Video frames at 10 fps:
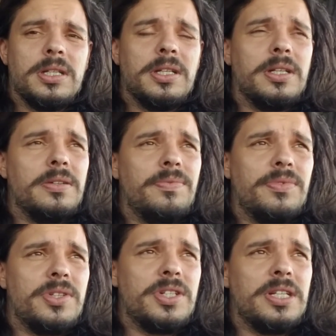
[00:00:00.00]

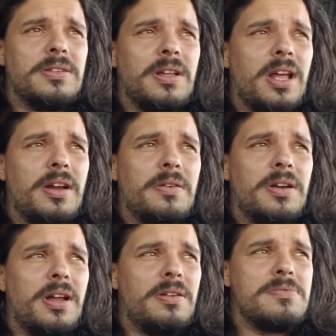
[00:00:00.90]

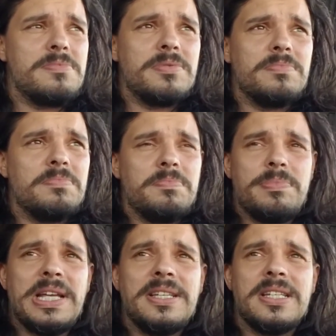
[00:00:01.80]
Her
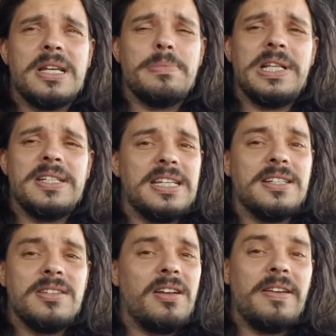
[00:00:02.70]
basic ability,
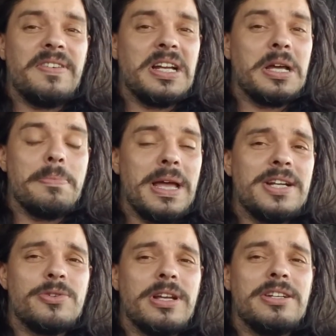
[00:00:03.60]
it's not even a
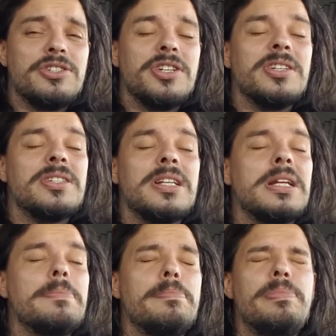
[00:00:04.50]
command trait, it's just an
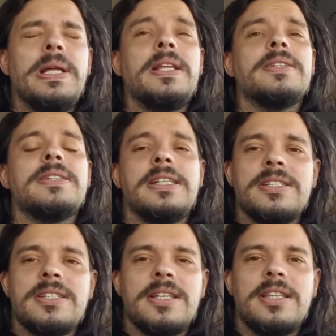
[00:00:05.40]
ability.
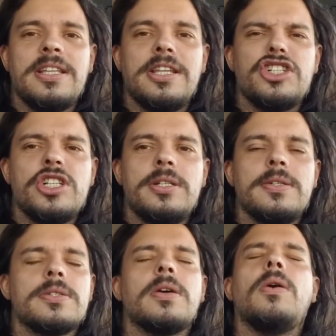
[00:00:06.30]
It's something that she
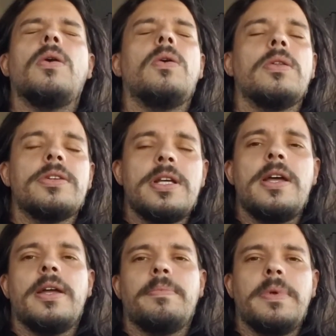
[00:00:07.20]
does all the
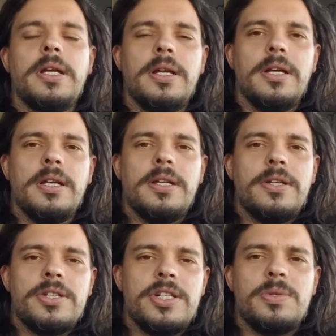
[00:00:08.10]
time.
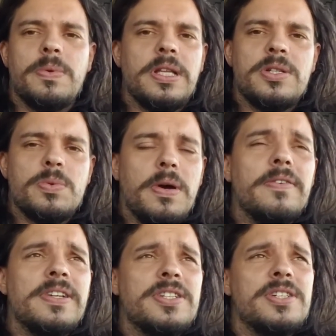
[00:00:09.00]
She's within
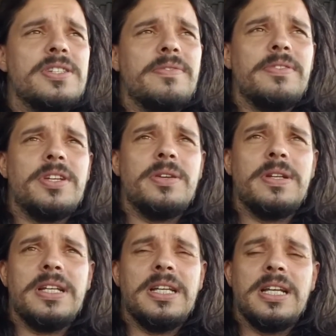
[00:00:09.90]
12 inches of a
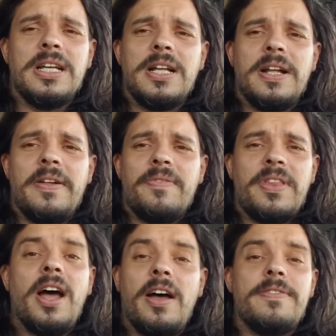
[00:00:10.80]
unit.
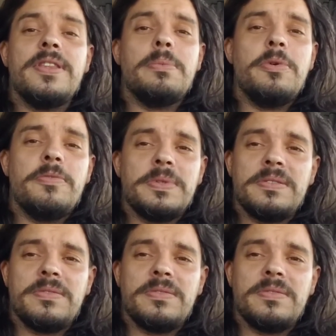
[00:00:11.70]
They're half in the movement.